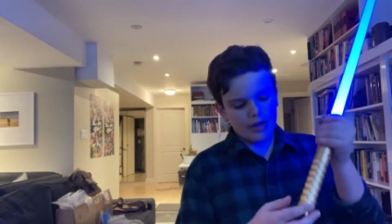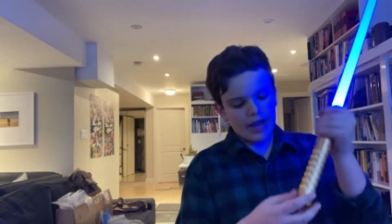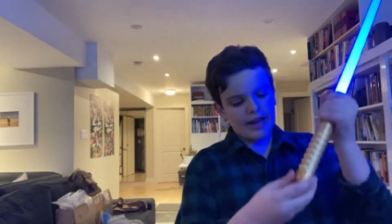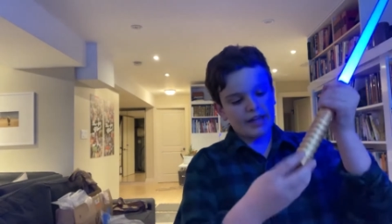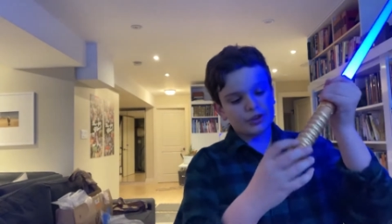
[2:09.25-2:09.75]

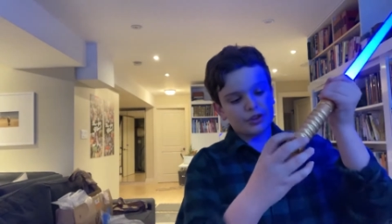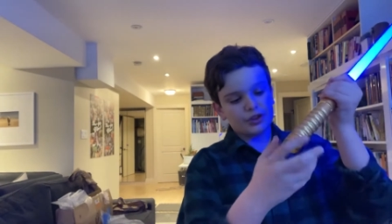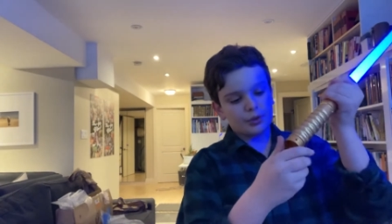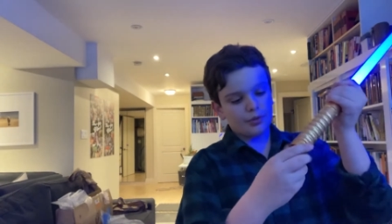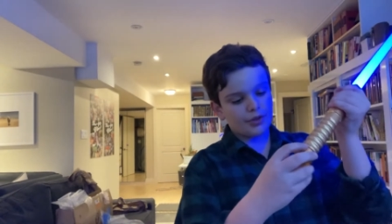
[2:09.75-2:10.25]
And actually,
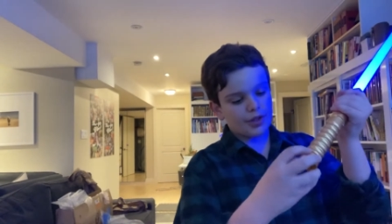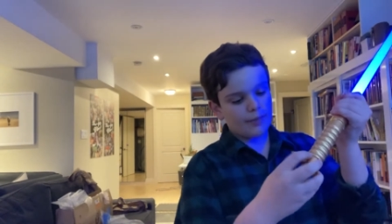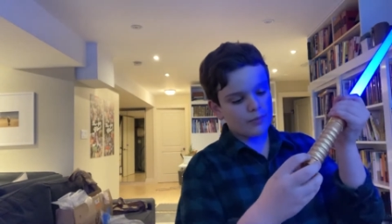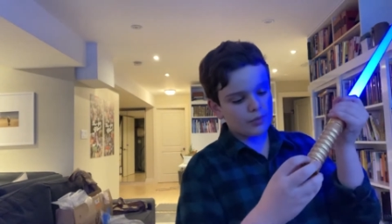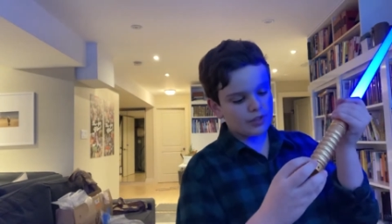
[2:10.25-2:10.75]
so it
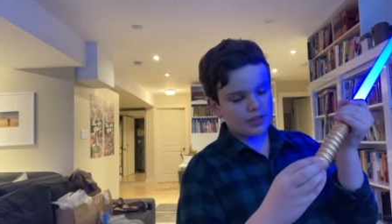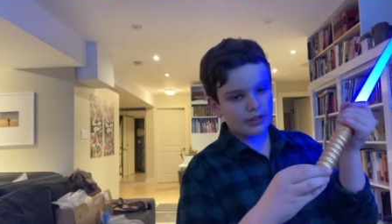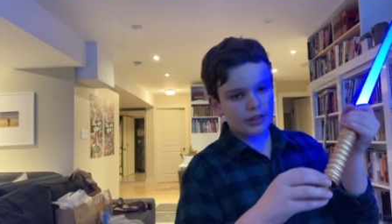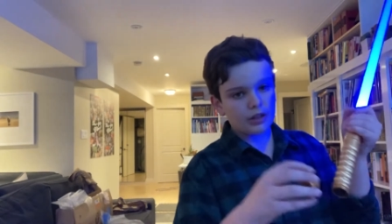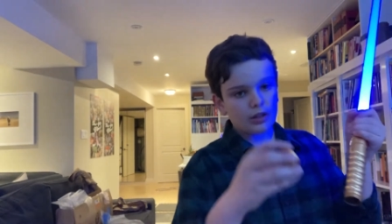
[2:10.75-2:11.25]
comes with this
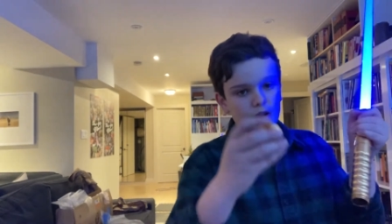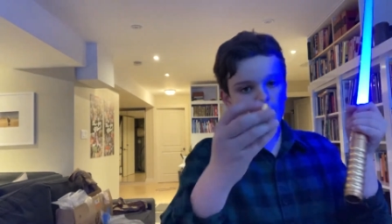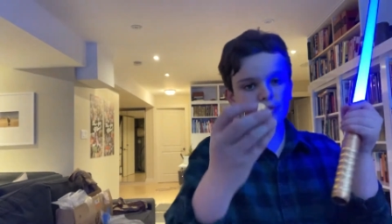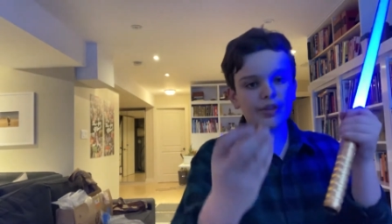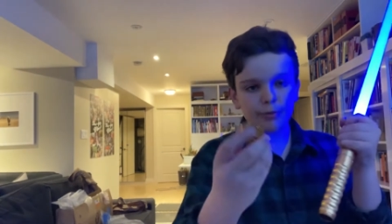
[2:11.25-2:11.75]
little
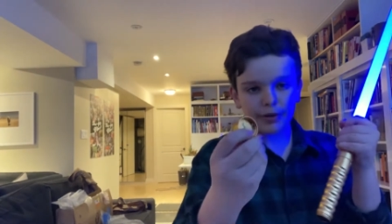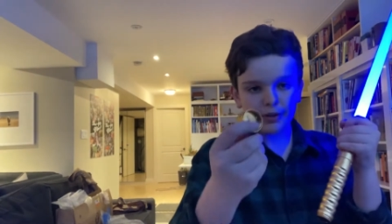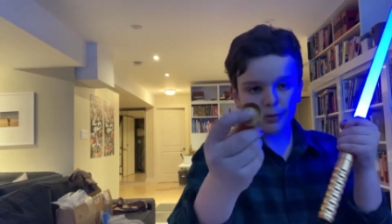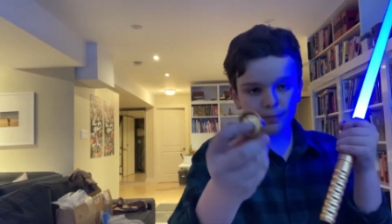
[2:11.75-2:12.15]
thing right here.